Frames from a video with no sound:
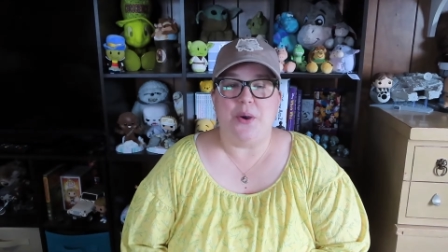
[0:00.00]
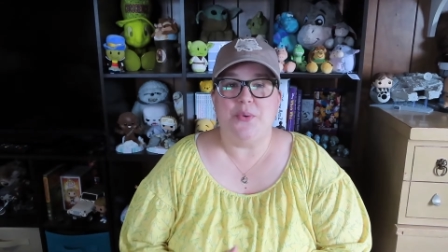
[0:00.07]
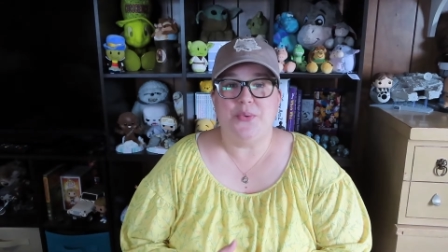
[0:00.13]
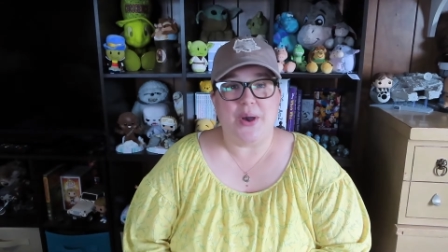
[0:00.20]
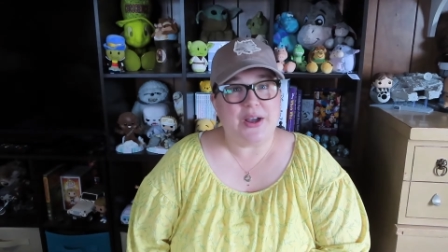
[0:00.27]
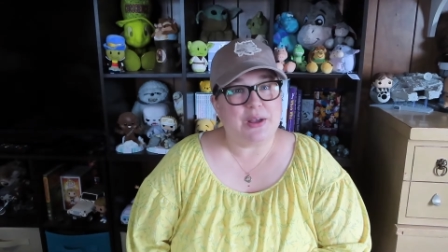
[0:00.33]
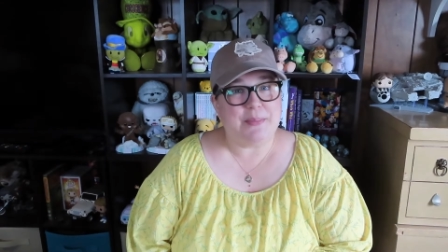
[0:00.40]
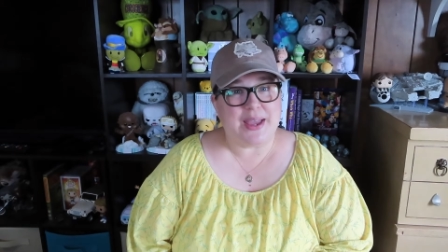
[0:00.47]

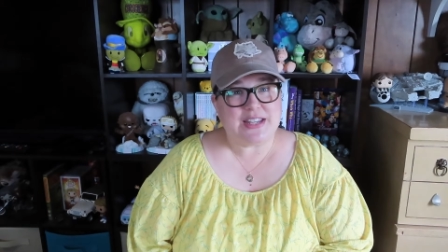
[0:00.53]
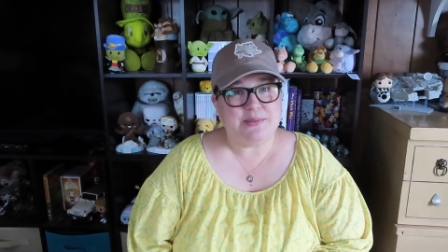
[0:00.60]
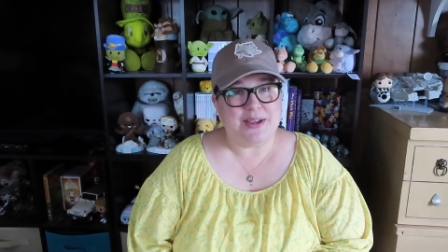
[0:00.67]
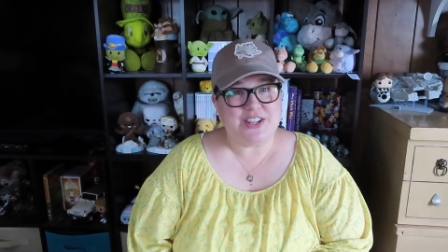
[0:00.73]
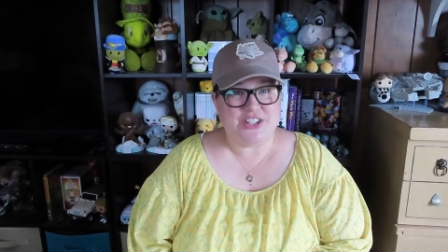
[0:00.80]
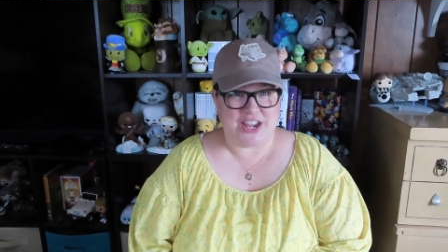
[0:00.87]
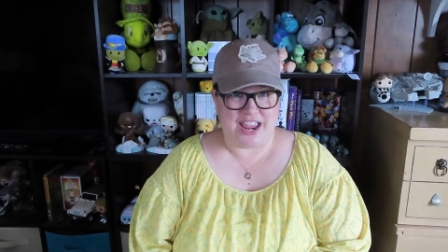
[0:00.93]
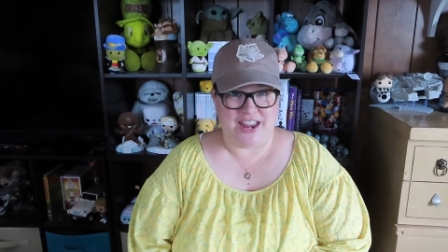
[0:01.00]
welcome back to my
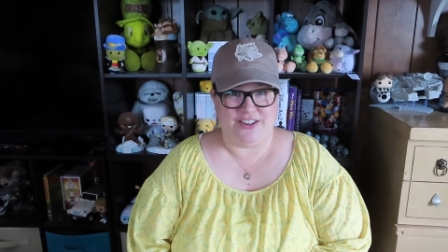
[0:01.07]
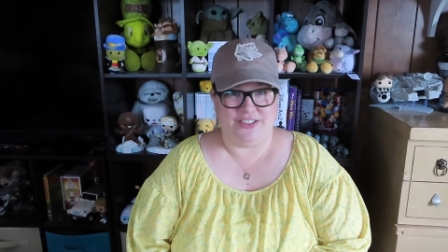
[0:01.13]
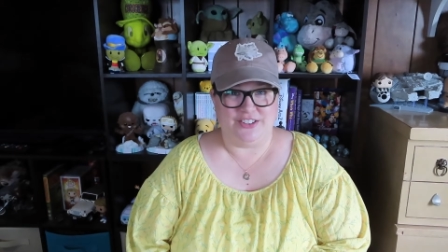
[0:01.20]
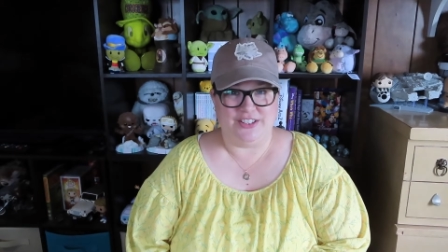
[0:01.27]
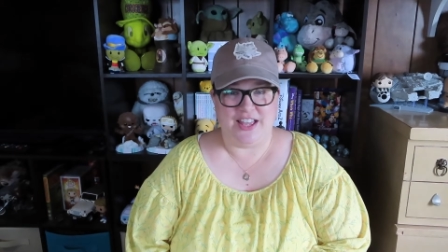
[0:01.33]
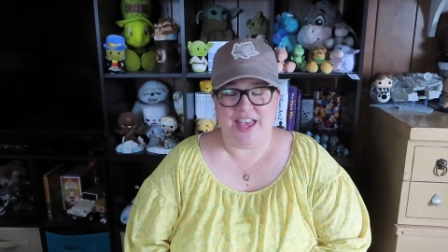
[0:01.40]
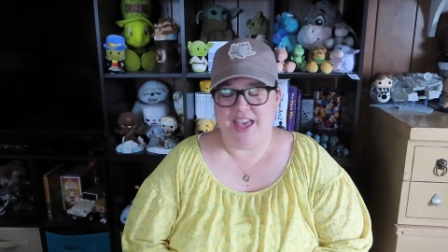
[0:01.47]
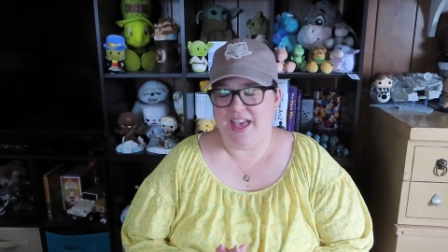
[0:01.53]

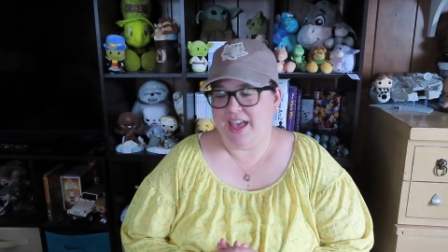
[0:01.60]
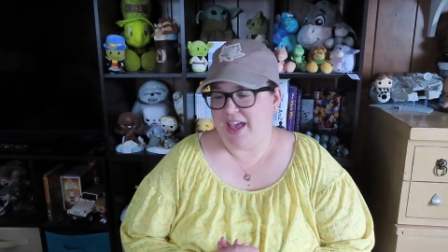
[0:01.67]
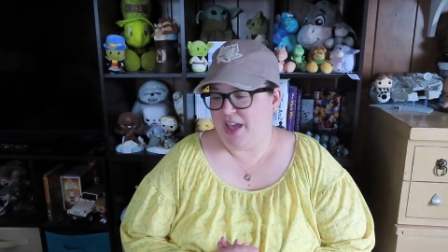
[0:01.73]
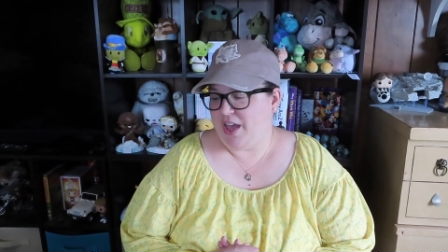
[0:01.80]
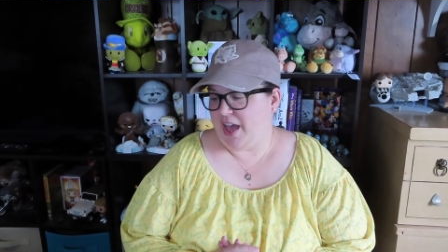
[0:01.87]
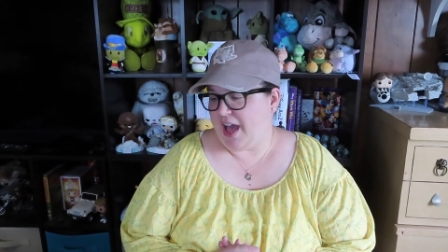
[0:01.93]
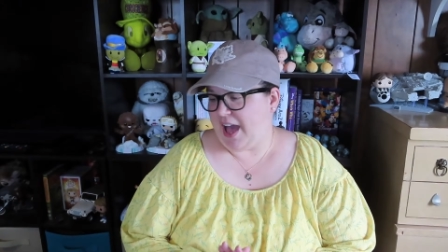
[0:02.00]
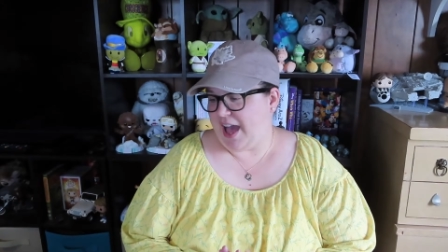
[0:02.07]
channel.
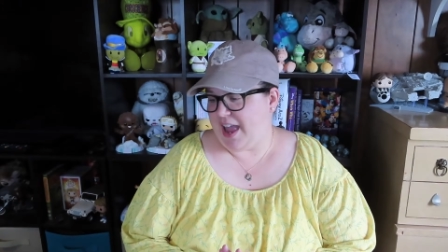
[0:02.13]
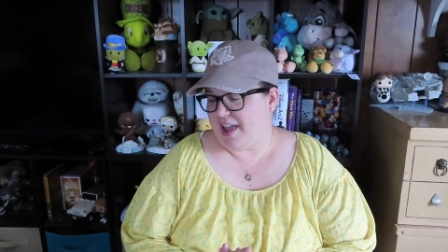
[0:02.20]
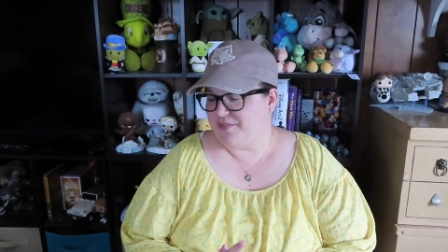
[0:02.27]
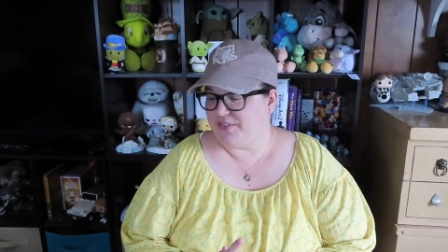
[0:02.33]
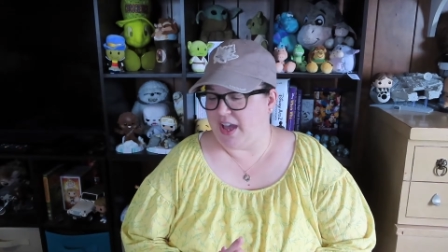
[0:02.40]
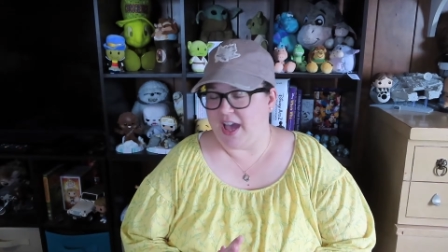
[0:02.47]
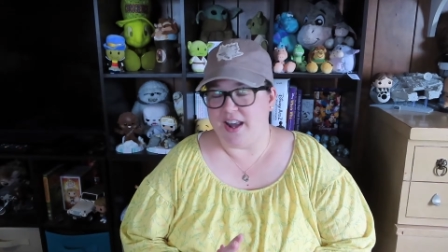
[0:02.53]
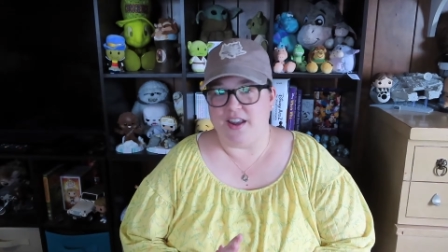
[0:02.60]
I have
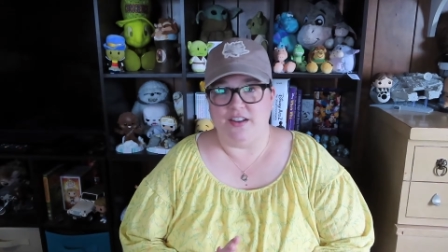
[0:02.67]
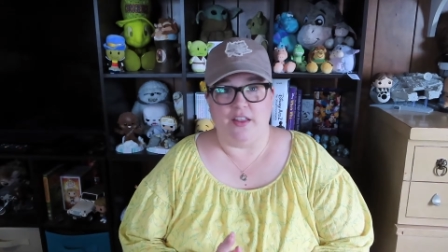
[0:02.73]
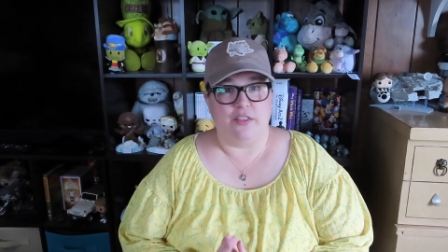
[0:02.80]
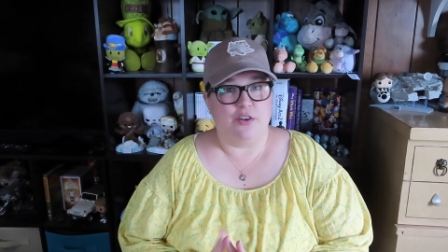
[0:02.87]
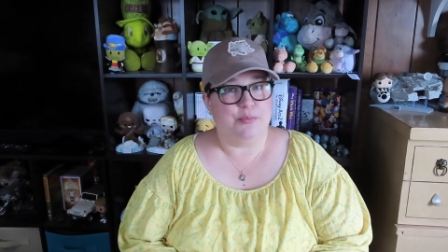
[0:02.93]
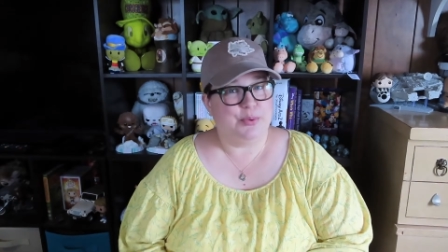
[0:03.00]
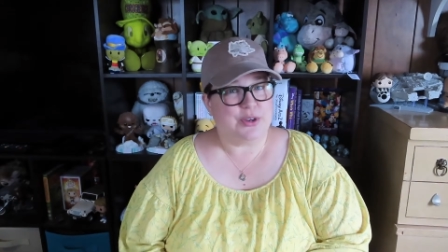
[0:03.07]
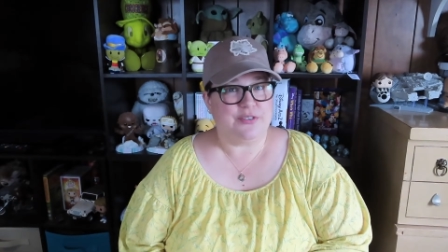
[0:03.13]
got
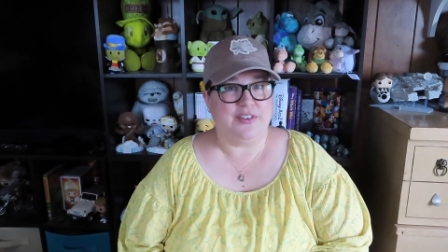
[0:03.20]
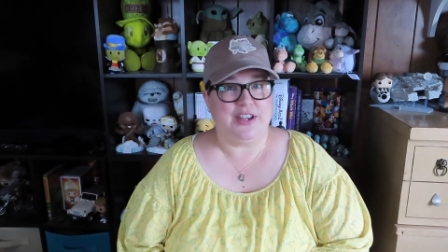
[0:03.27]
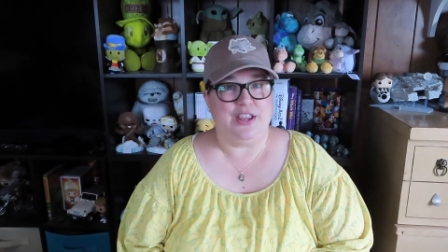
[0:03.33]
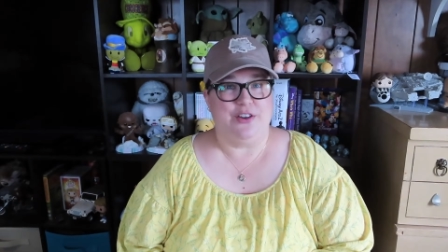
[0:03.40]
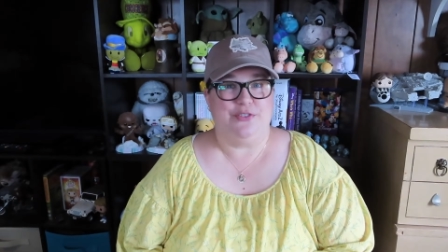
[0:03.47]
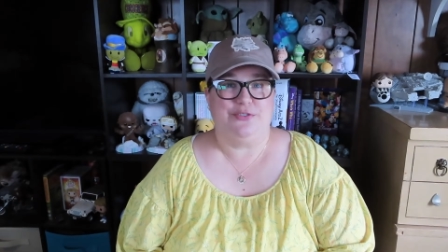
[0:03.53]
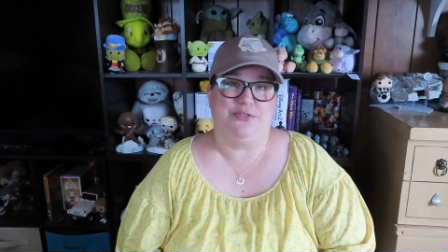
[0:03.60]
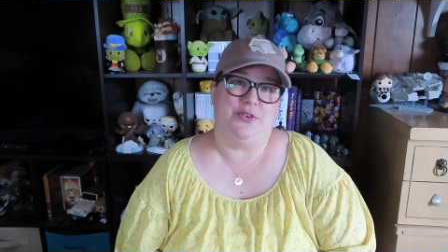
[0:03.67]
another book
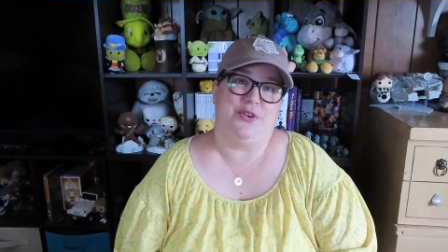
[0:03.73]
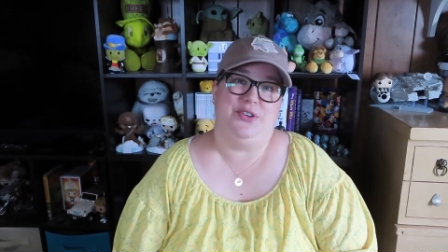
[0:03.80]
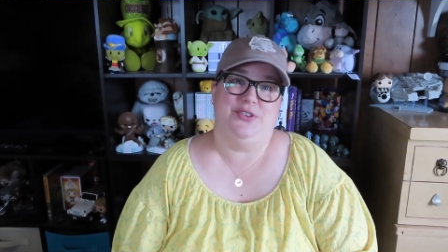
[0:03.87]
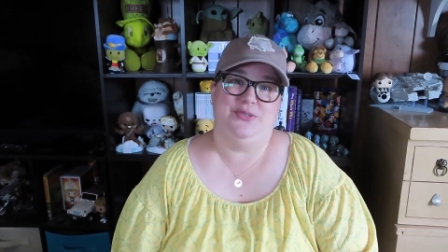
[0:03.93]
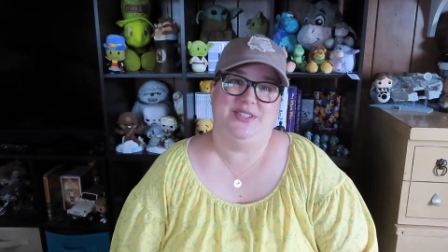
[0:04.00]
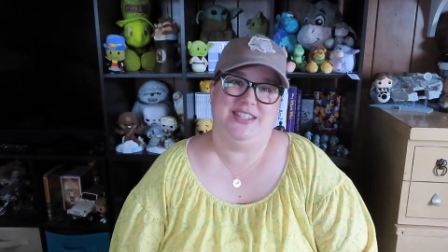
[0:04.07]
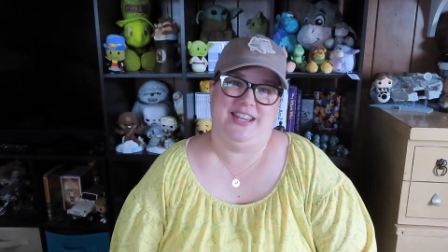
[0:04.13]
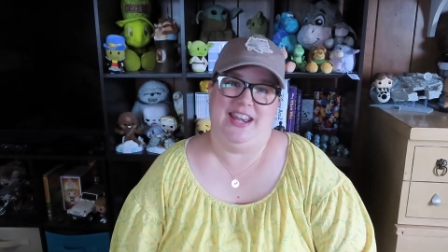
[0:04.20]
video for you
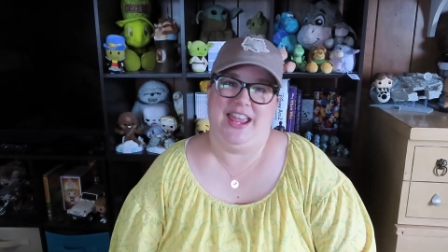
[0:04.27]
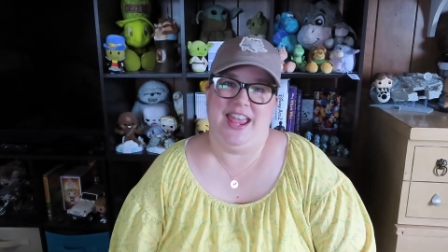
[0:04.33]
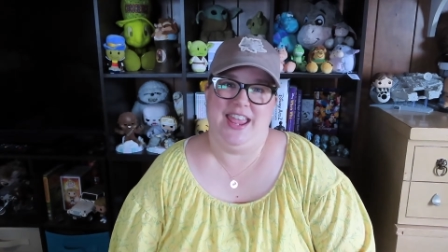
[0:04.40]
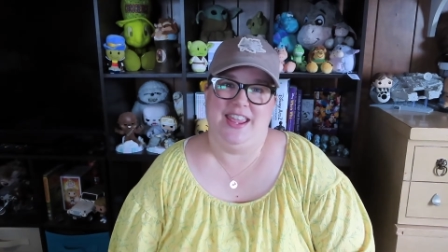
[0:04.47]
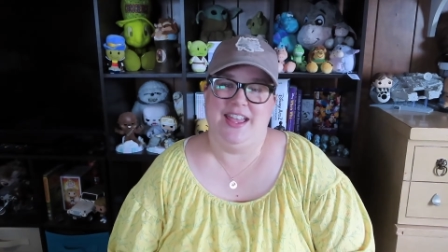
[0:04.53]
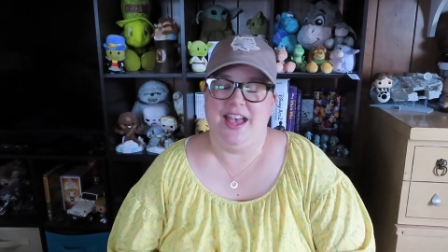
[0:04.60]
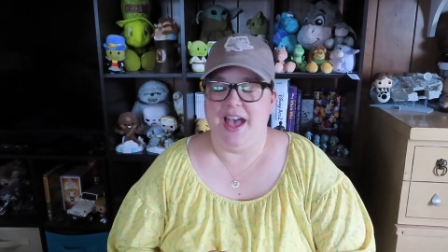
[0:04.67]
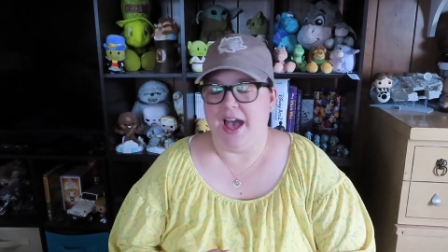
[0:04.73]
today.